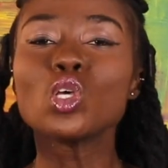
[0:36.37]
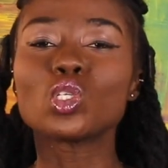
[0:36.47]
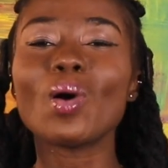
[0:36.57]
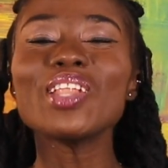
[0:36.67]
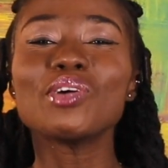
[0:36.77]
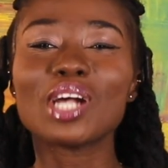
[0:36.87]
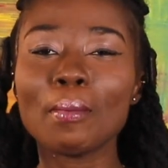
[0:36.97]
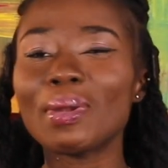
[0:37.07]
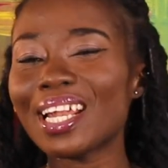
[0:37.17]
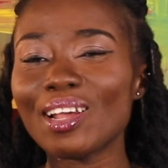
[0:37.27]
So when you
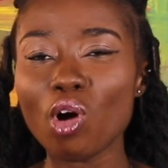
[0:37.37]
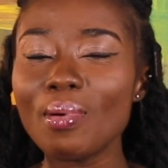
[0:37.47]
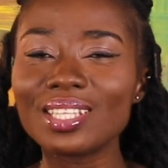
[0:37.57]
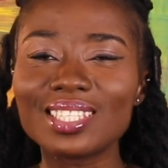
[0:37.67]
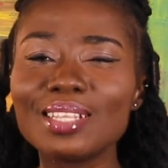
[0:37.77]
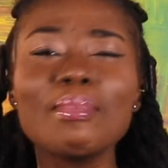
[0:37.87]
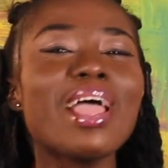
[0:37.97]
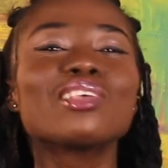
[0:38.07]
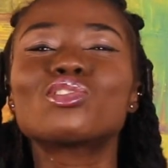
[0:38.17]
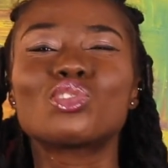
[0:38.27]
come under the comments,
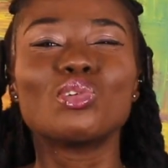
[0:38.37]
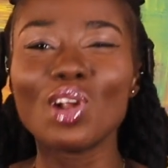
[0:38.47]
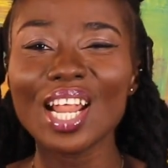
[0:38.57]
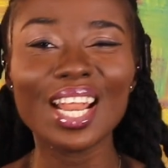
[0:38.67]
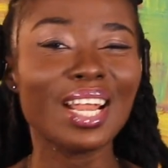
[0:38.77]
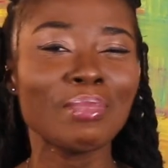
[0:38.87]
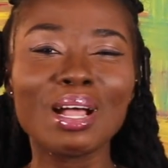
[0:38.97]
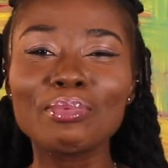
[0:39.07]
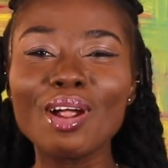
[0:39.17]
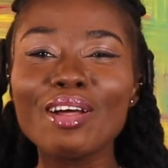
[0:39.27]
man, slow down.
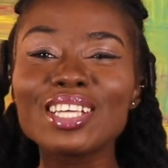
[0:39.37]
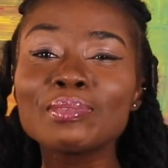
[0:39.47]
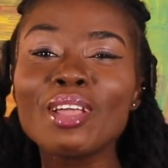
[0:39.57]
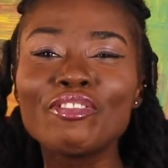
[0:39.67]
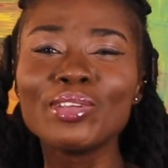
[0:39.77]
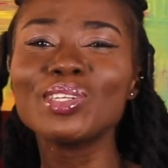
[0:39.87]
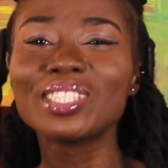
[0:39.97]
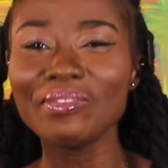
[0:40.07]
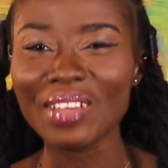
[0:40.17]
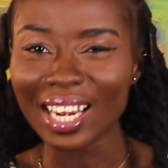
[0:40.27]
Wow, it's me for you,
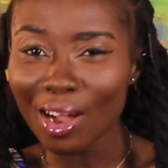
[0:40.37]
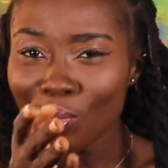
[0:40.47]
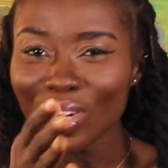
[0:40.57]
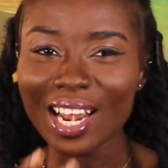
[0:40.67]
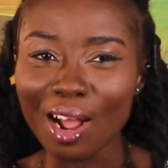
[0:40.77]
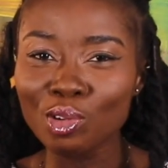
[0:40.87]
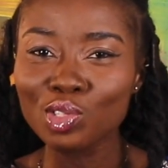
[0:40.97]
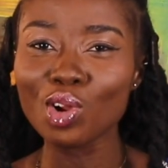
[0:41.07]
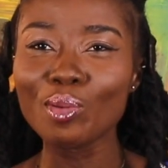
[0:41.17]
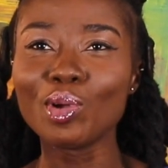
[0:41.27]
TV. Then I will
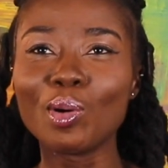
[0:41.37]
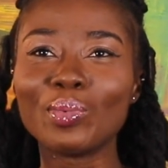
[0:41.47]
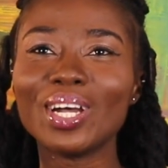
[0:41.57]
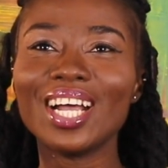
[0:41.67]
show you.